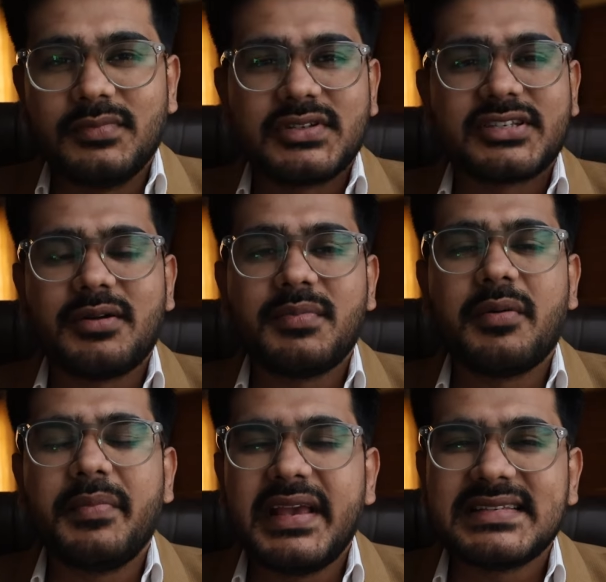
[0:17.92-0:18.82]
some
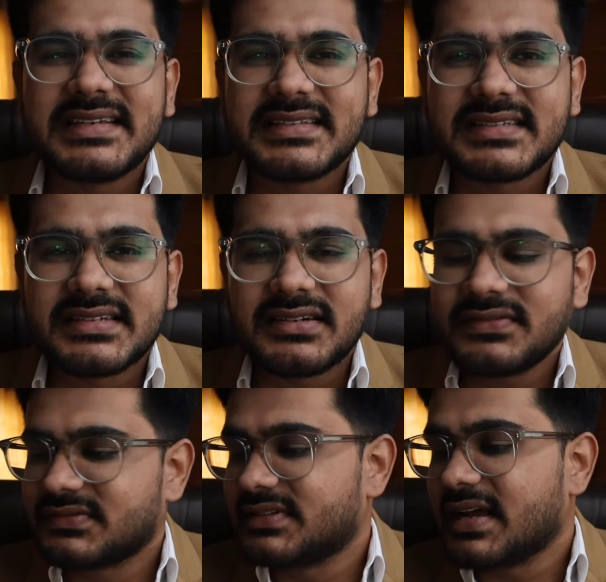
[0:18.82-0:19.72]
amazing stuff
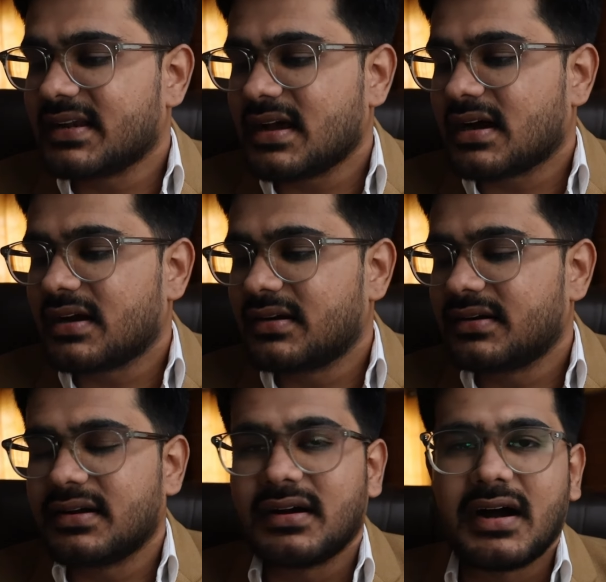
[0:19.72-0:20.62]
that
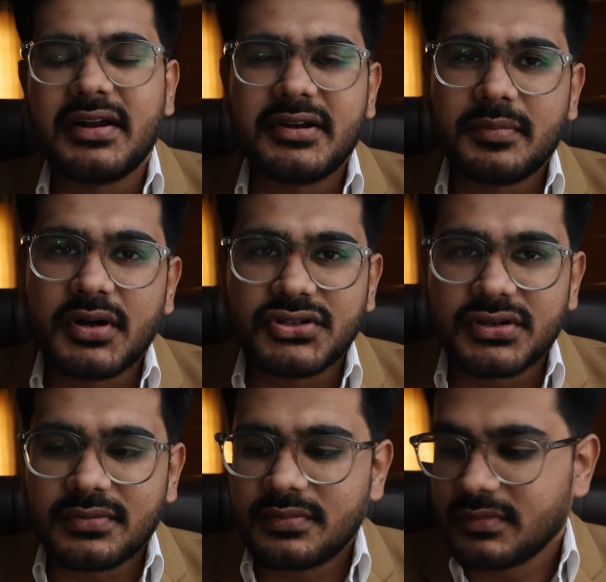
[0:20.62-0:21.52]
are under
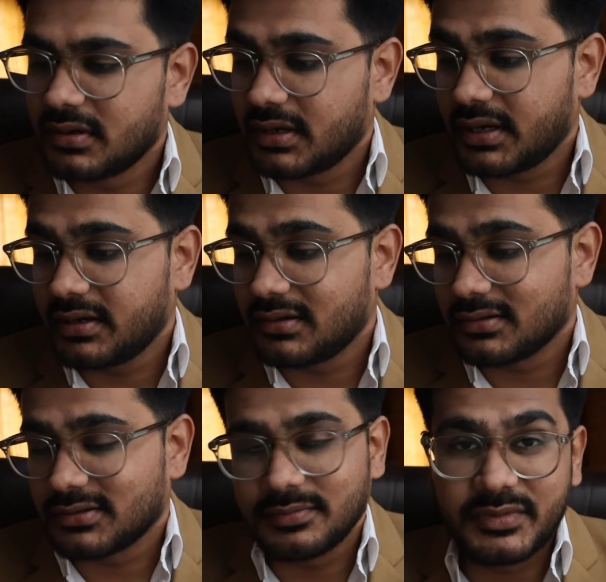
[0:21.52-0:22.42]
budget.
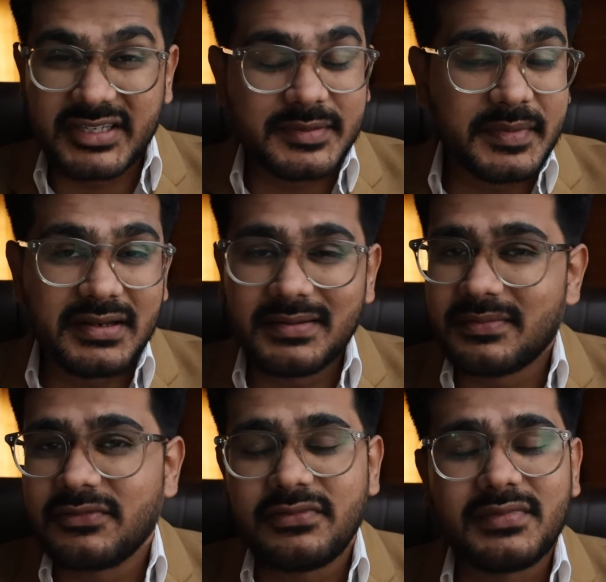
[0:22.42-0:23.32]
And they smell
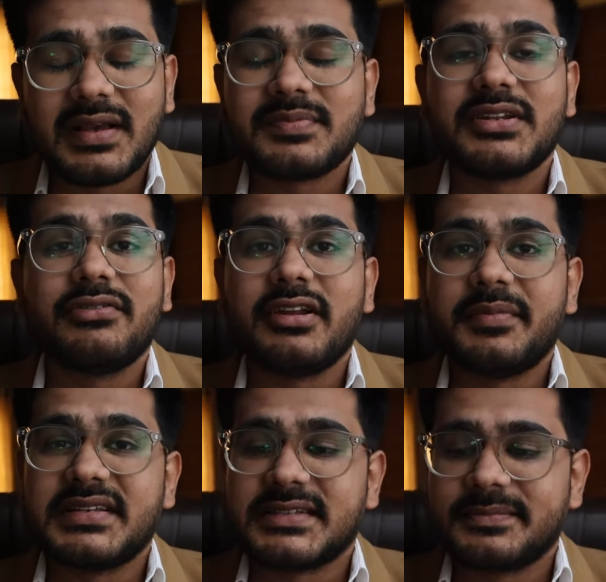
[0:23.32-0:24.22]
absolutely
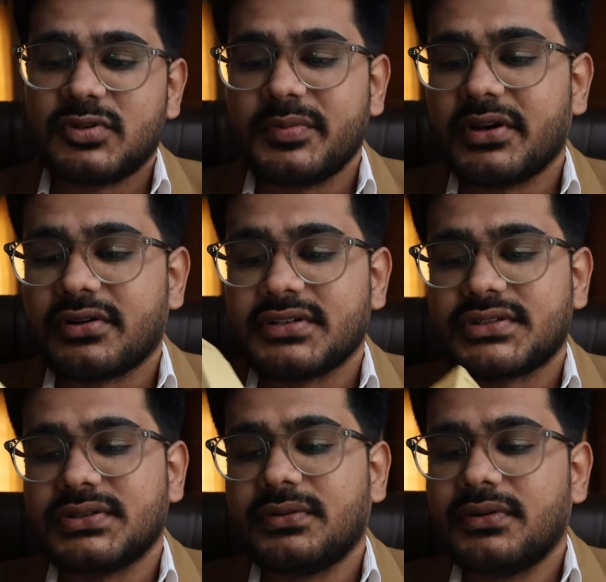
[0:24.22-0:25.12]
amazing, to be honest.
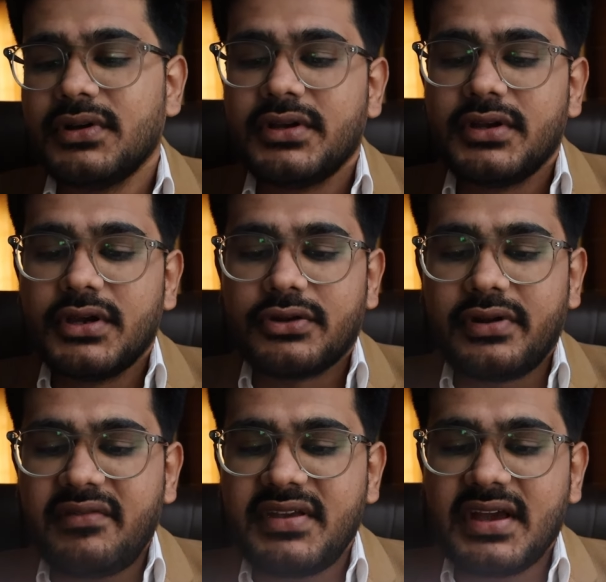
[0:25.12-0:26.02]
So
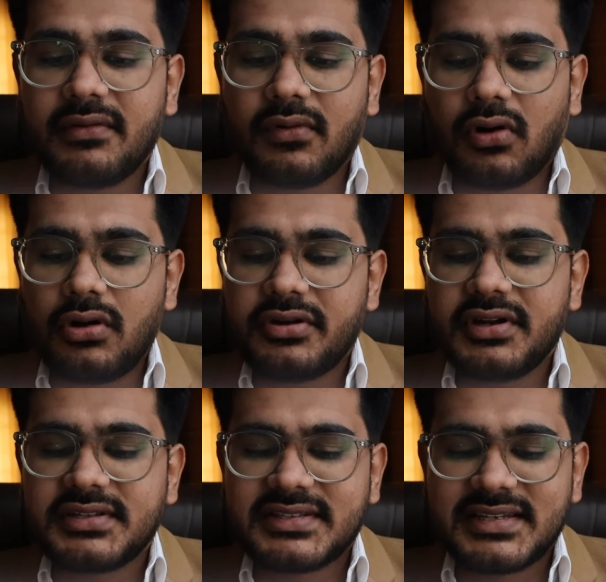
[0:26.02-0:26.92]
today we have
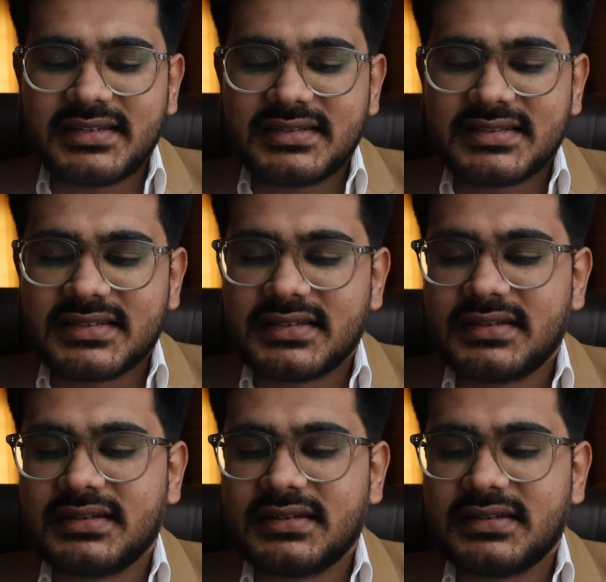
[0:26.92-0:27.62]
alternate scents